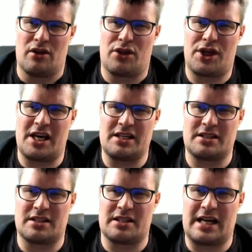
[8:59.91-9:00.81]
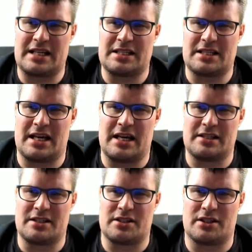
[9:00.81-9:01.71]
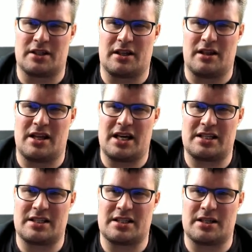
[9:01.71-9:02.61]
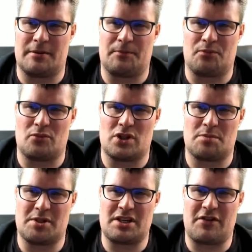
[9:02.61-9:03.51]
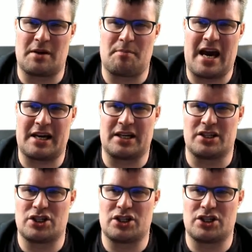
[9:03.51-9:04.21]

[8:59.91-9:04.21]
things that says this specific package